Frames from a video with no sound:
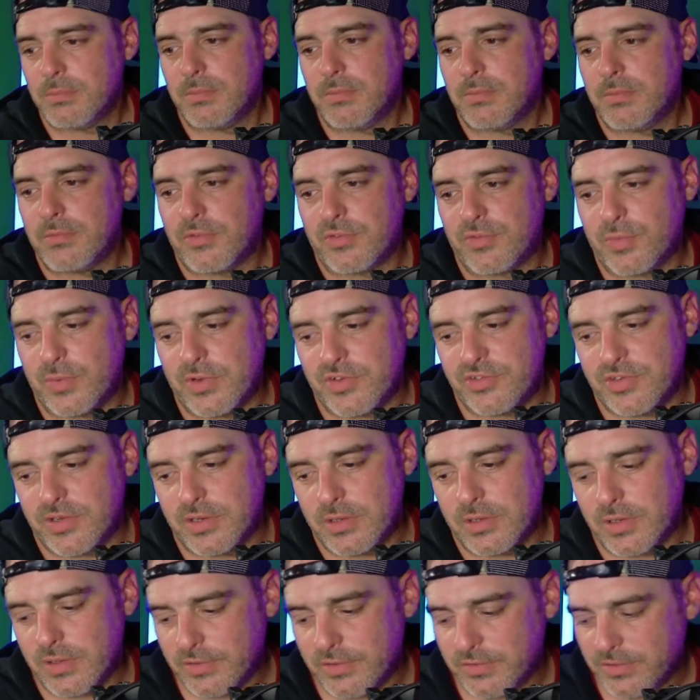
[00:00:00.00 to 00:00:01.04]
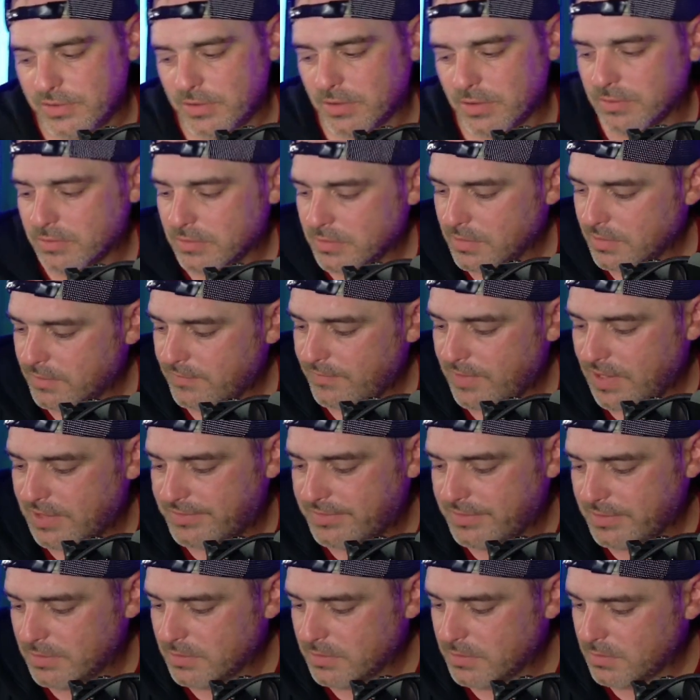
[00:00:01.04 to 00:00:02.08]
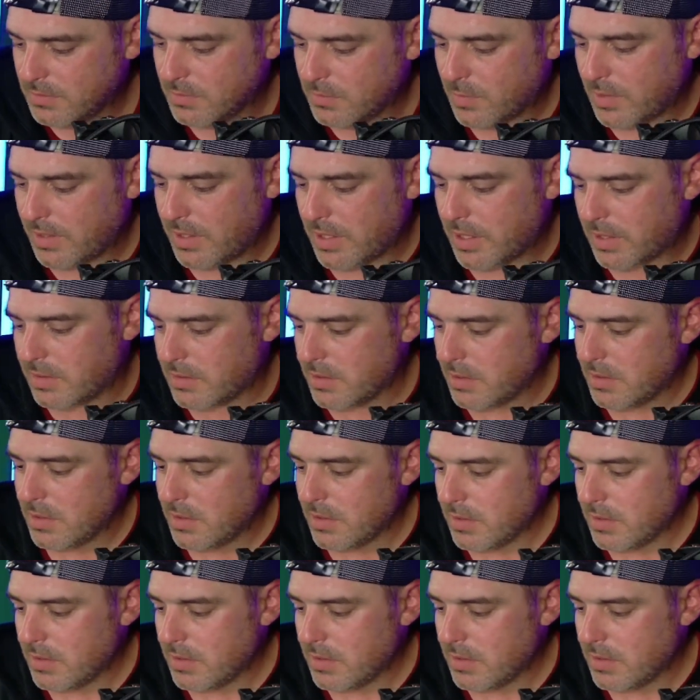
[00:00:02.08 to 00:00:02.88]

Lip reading: the switching because, you know, fancy, whatnot.